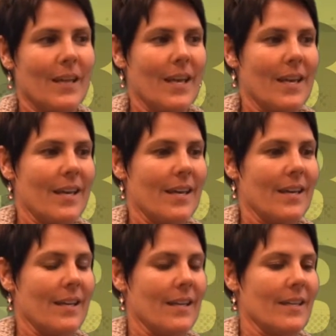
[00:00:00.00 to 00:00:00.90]

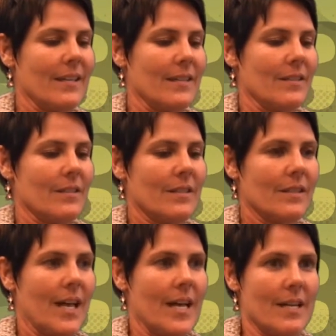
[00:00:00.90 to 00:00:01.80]
and
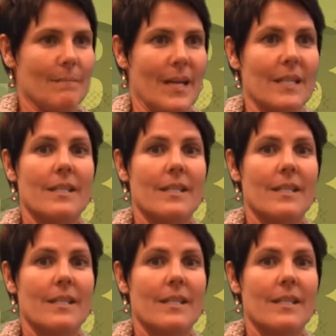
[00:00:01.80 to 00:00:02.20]
I